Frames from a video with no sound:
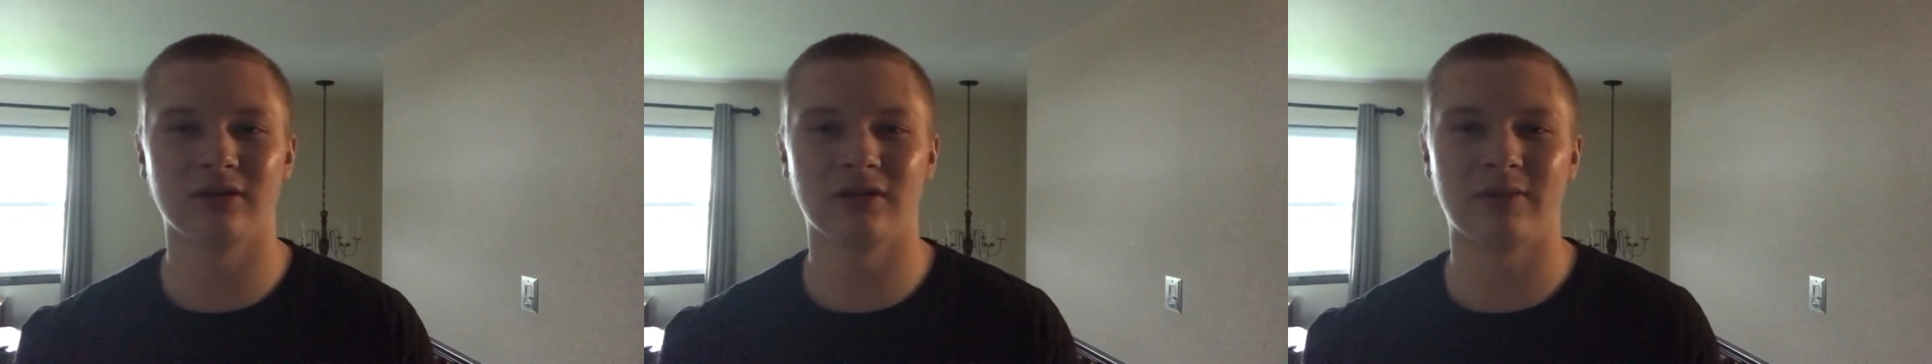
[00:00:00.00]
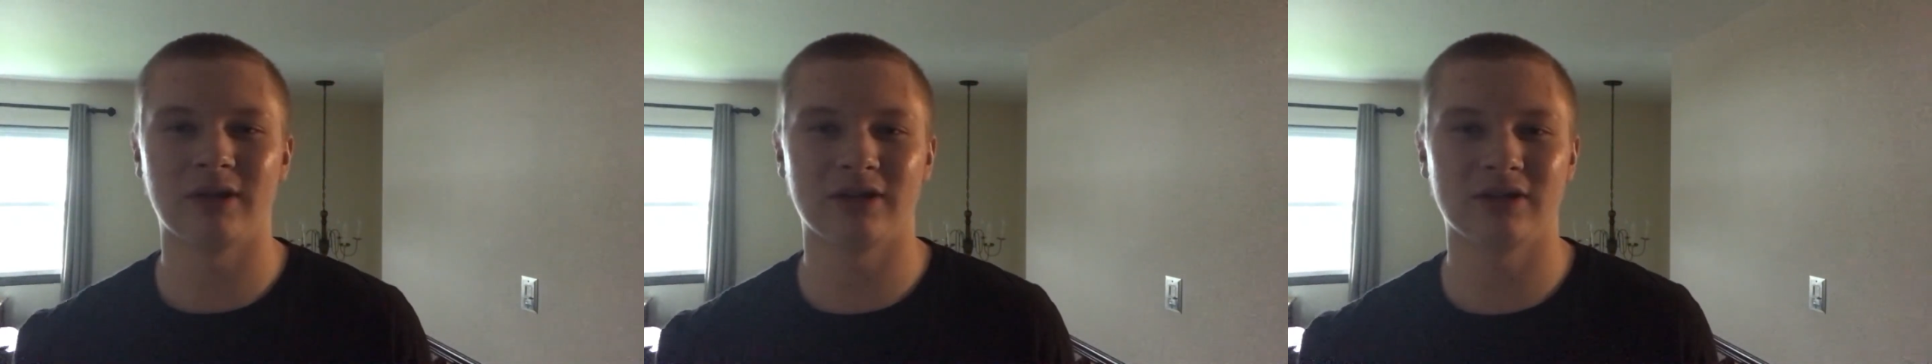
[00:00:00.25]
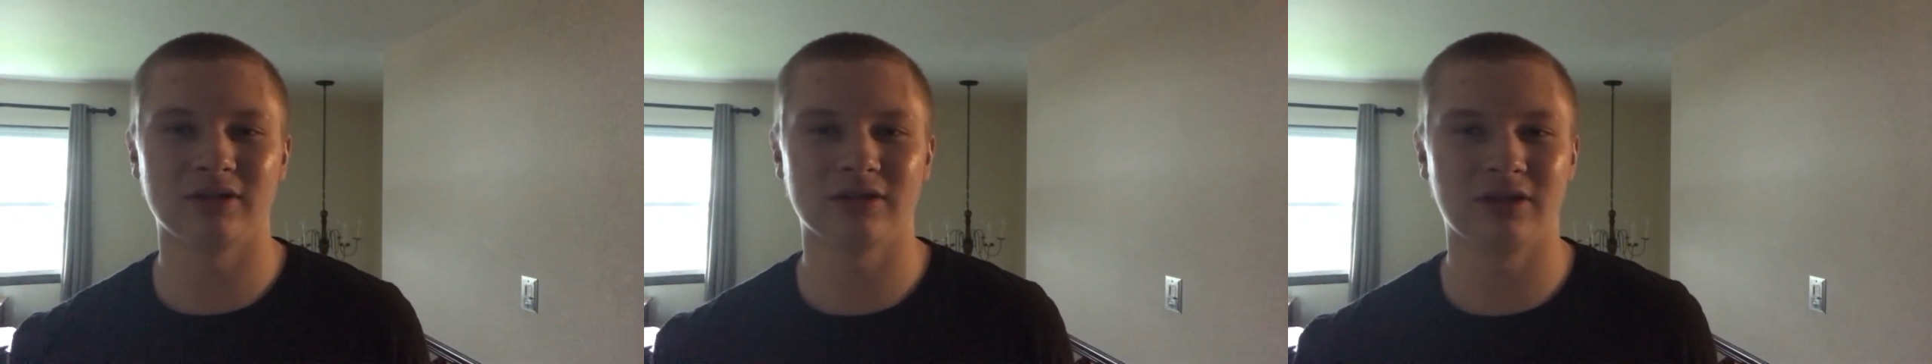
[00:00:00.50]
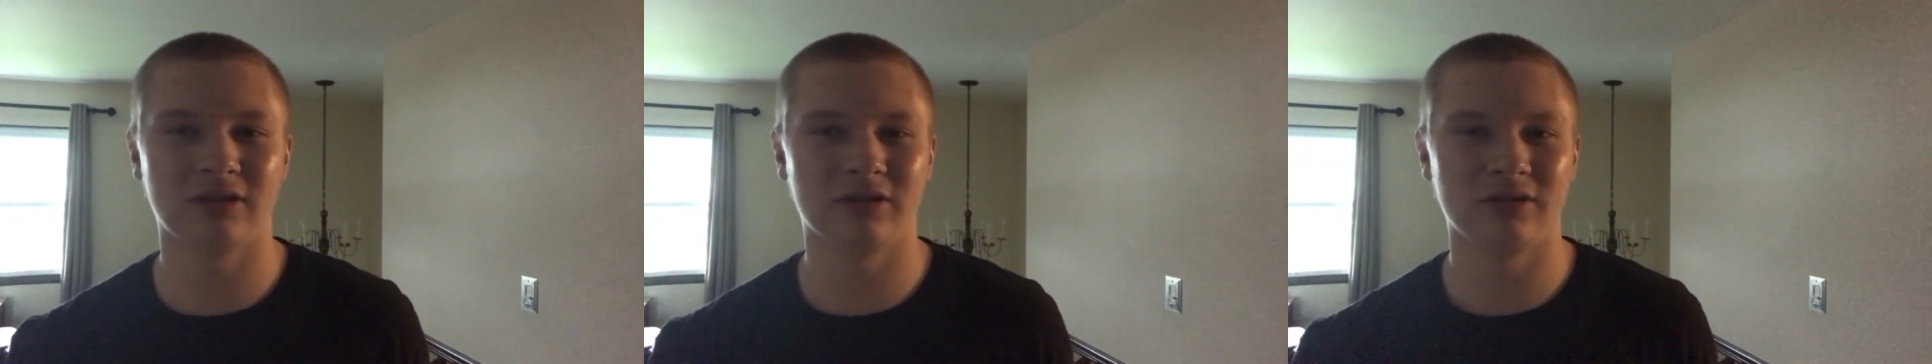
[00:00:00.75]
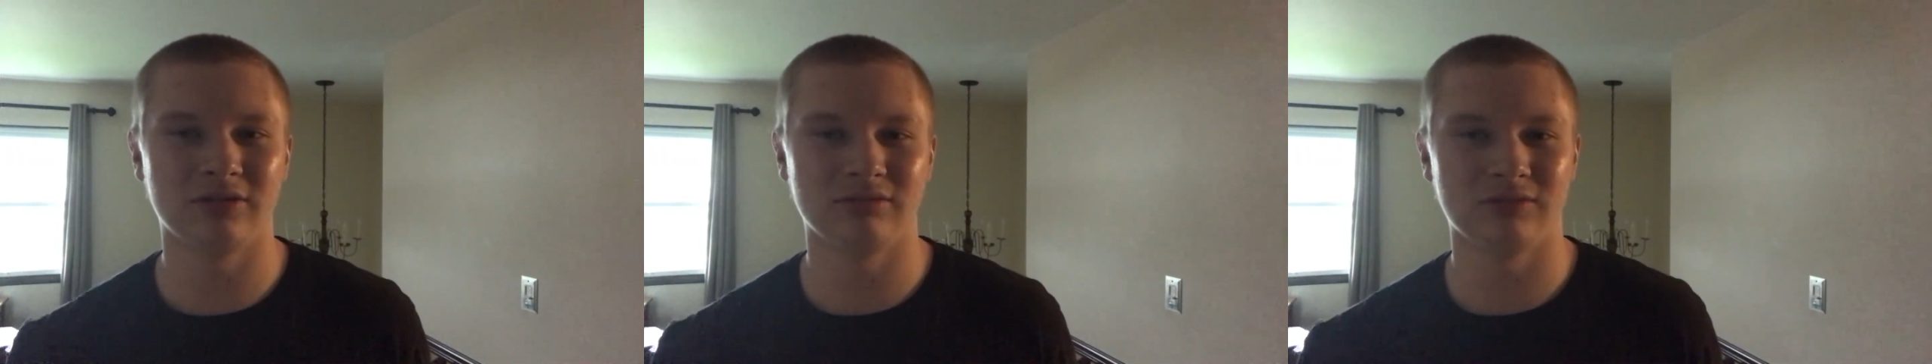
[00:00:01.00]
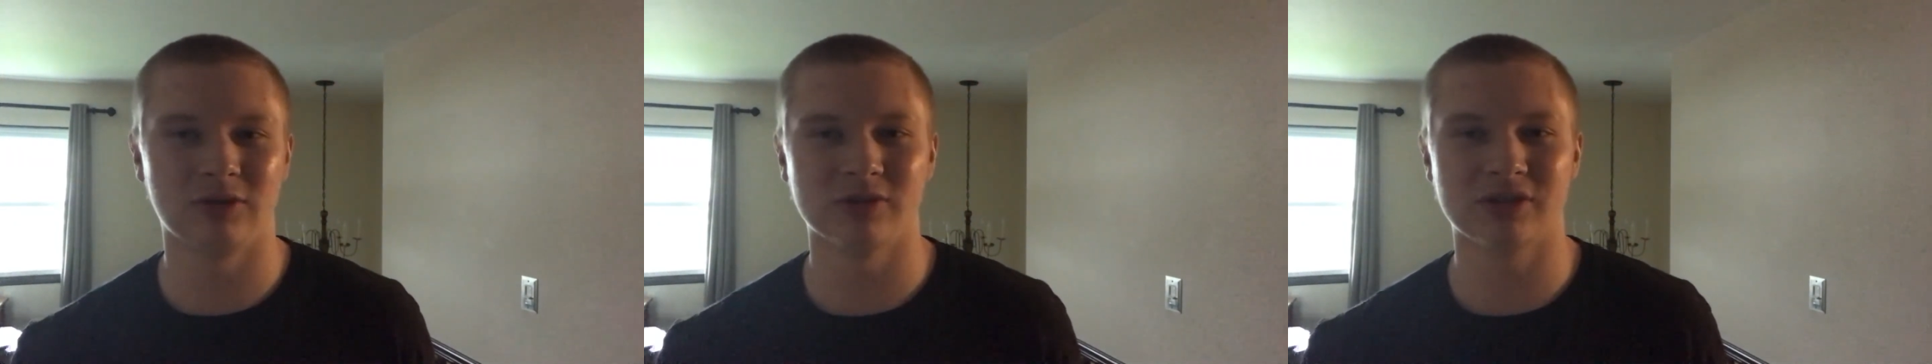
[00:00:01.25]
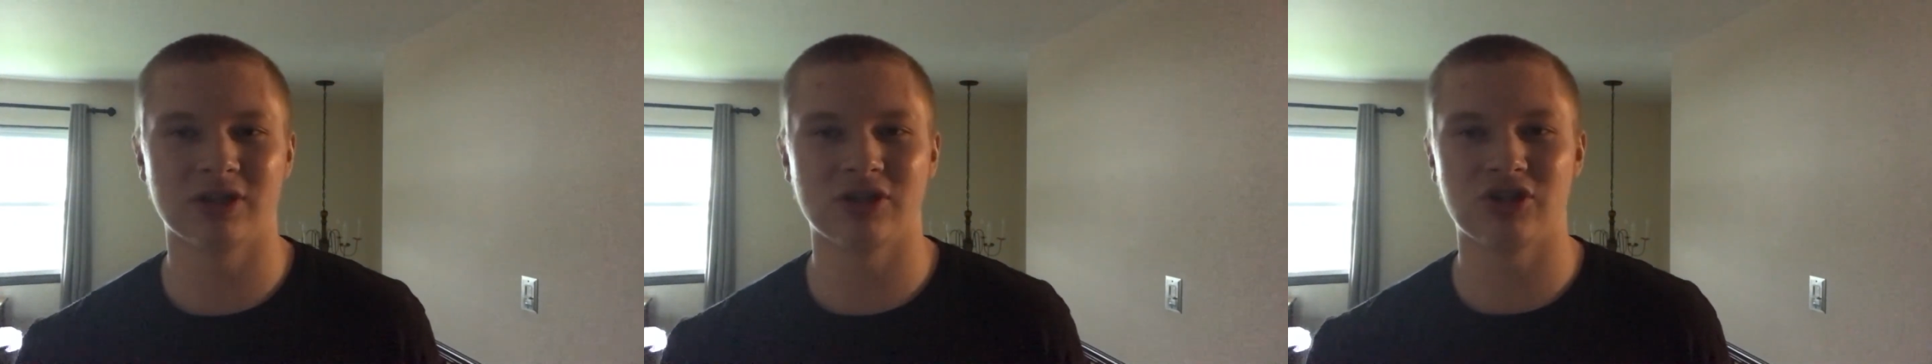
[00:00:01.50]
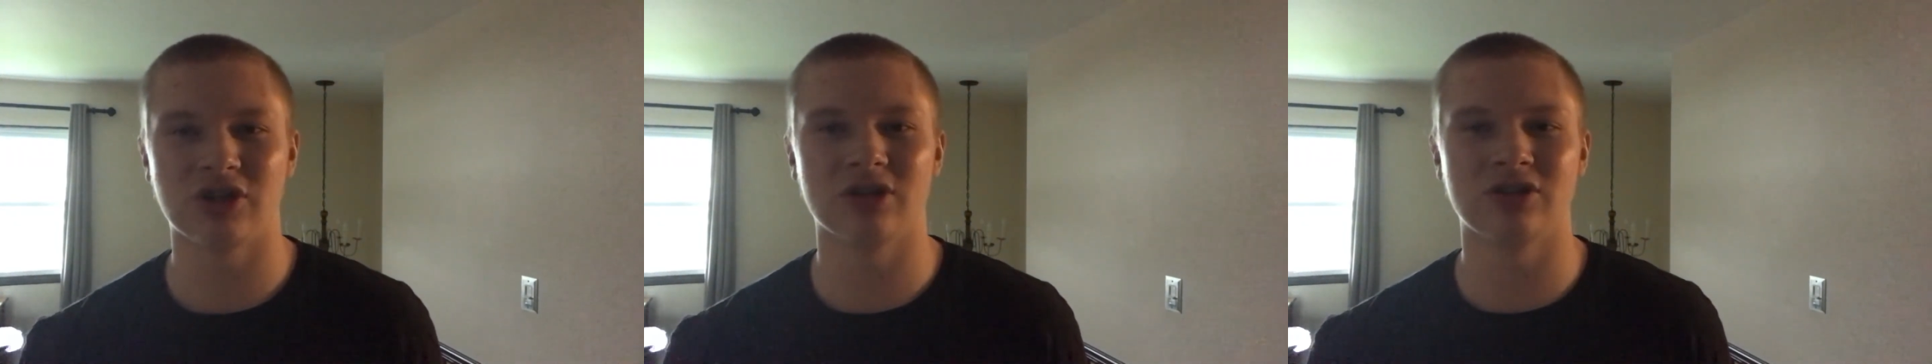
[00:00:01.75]
I'm not gonna, no one's gonna
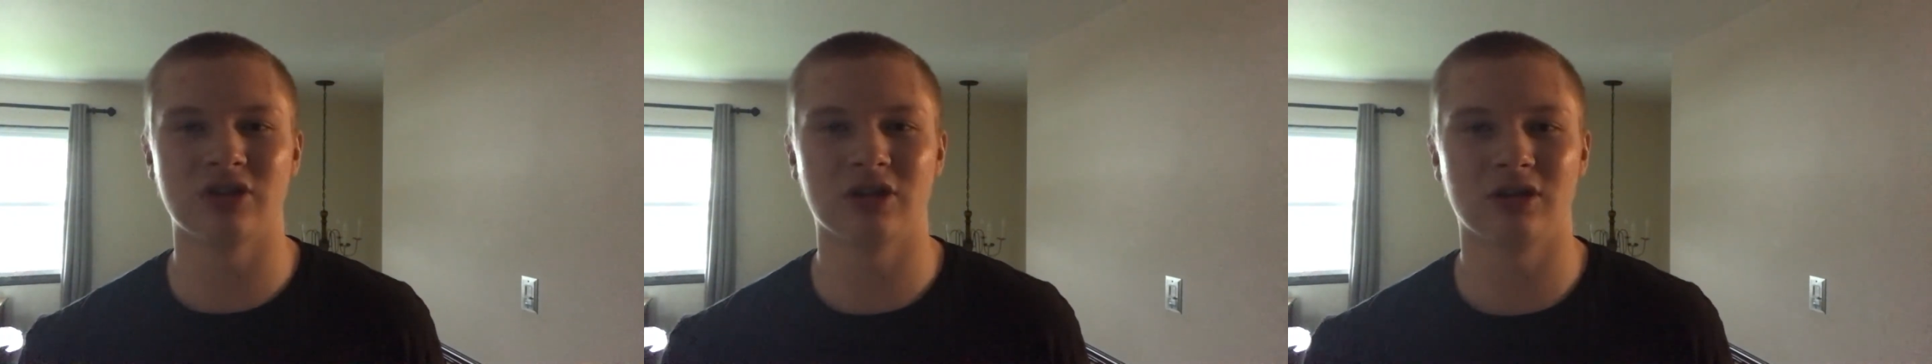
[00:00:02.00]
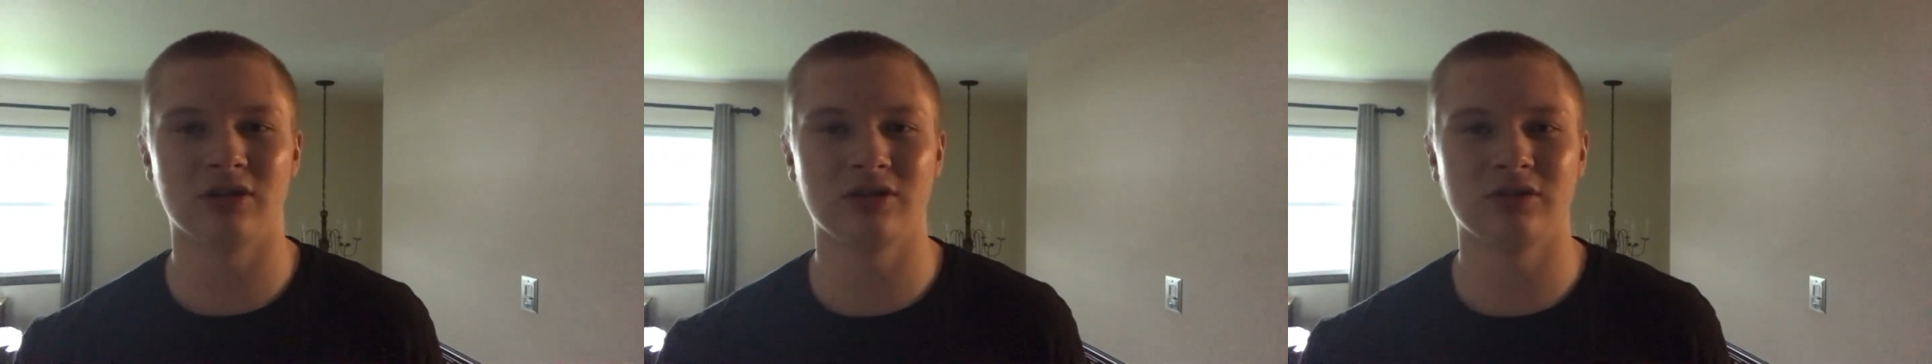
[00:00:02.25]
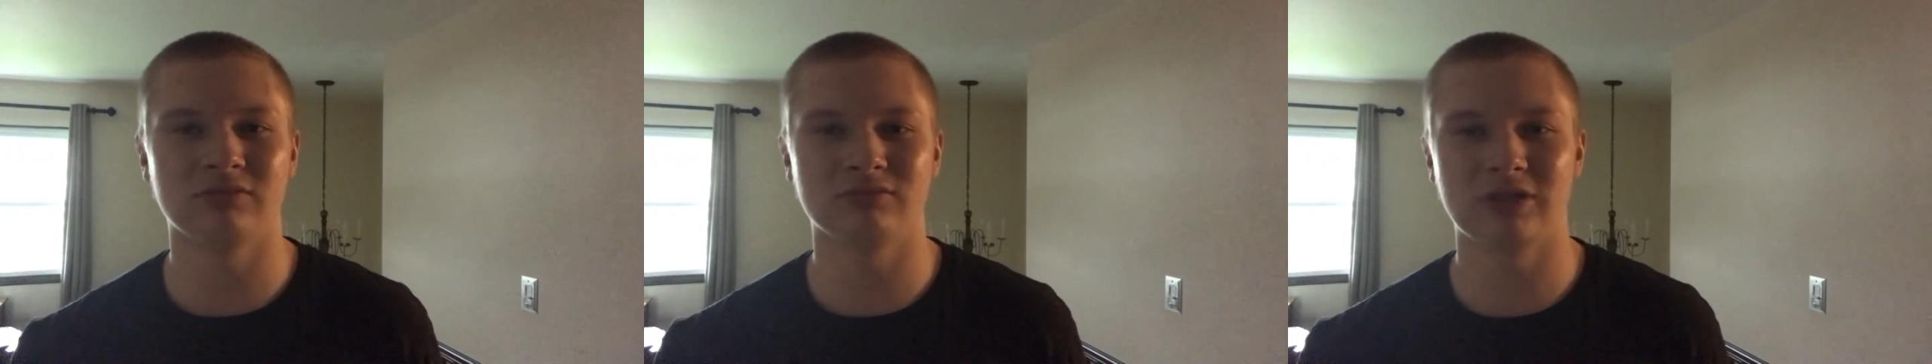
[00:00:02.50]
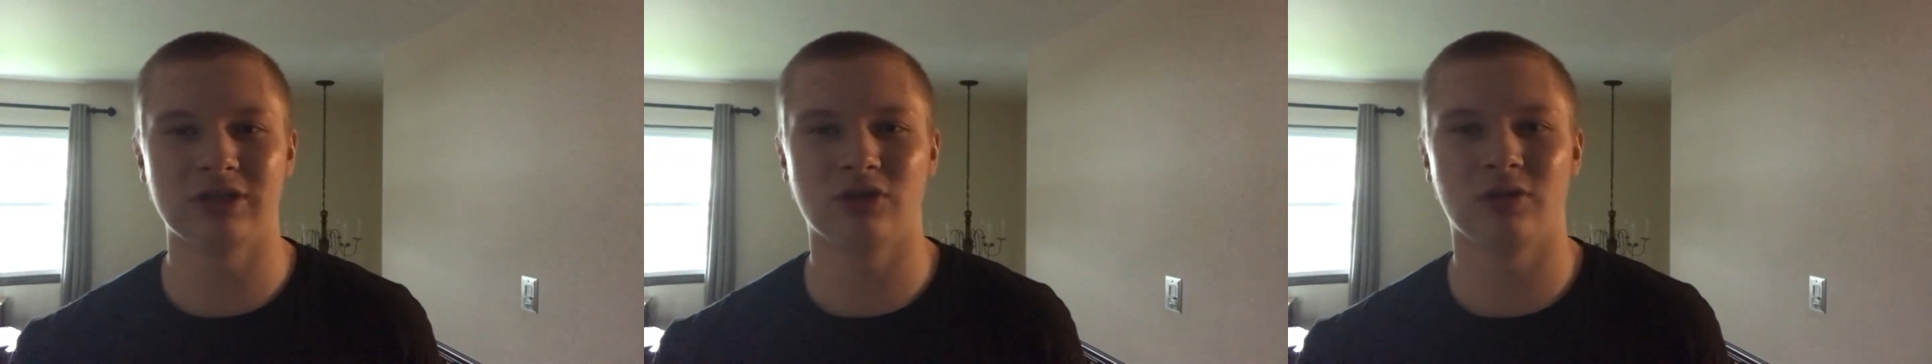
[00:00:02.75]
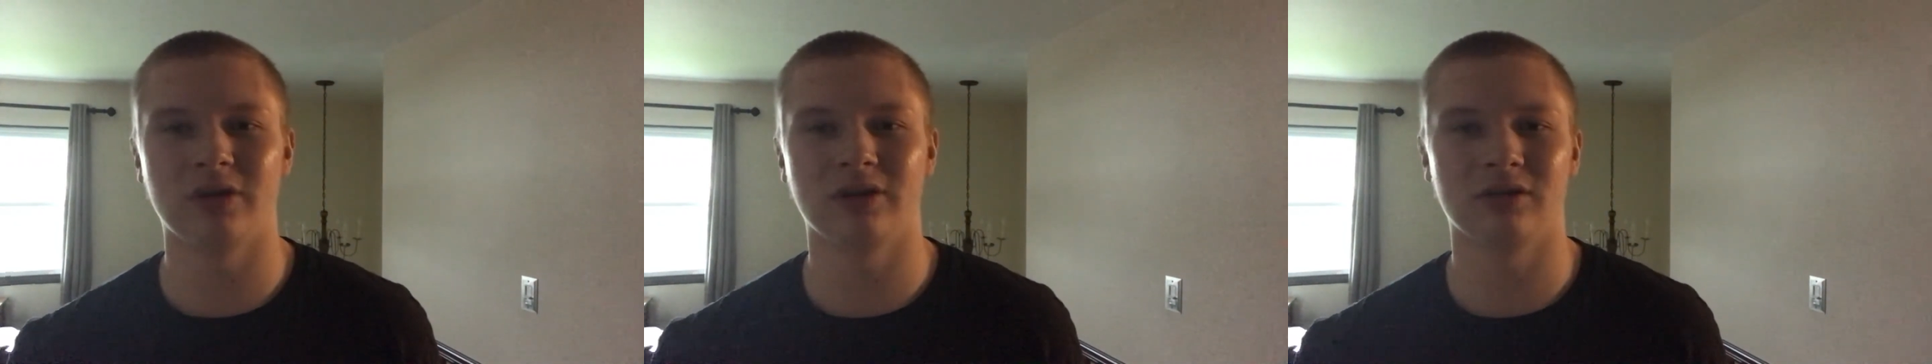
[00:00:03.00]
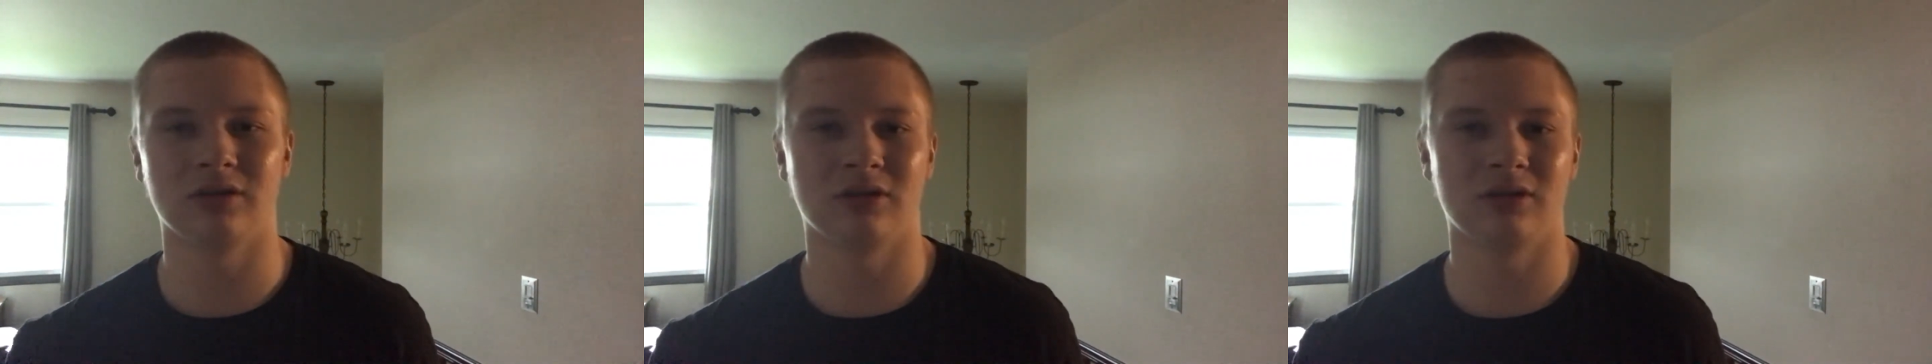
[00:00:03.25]
judge you how you eat Quaker.